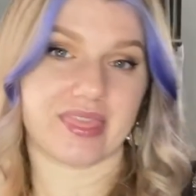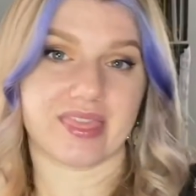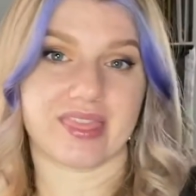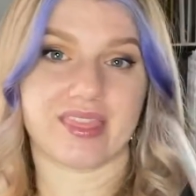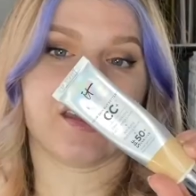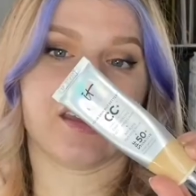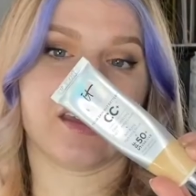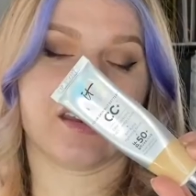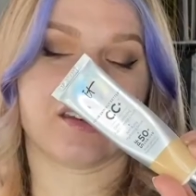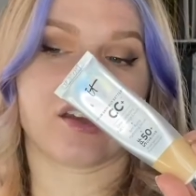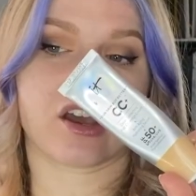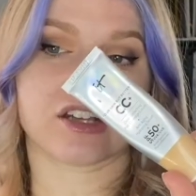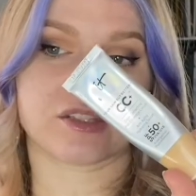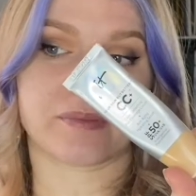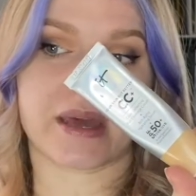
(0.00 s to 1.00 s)
It
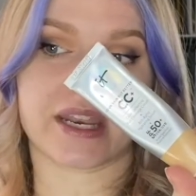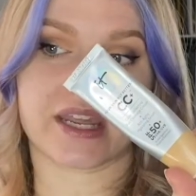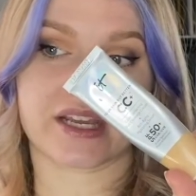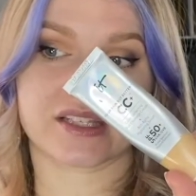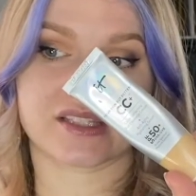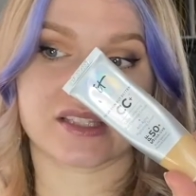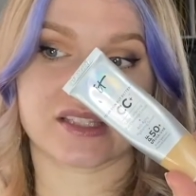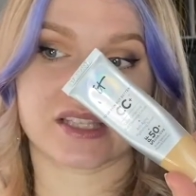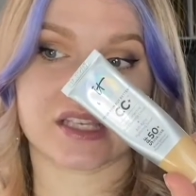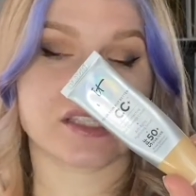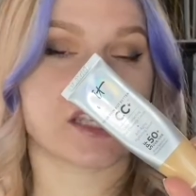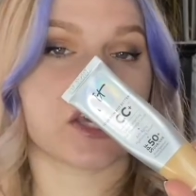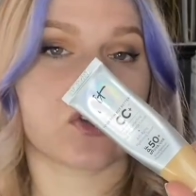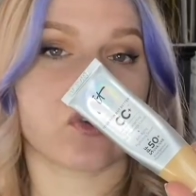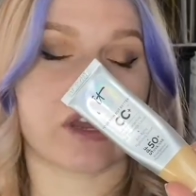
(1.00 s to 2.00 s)
Cosmetics
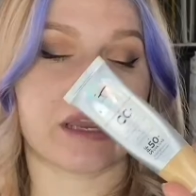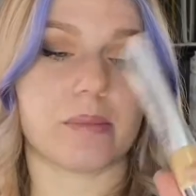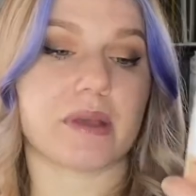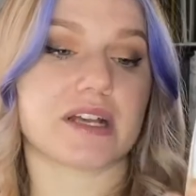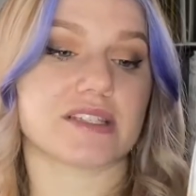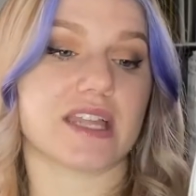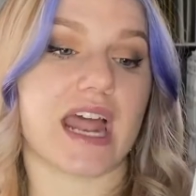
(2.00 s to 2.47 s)
CC cream because it